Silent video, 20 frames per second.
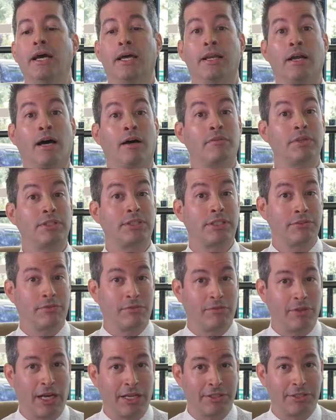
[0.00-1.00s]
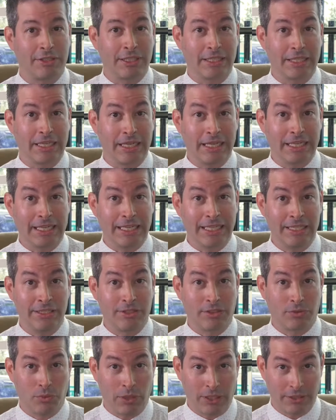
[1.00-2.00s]
and obviously flossing at
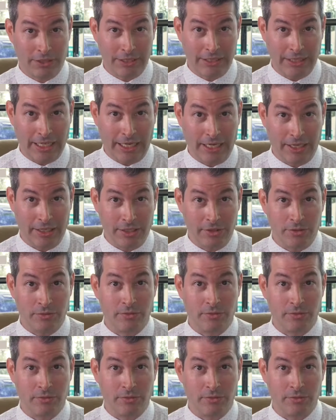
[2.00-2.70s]
least once a day is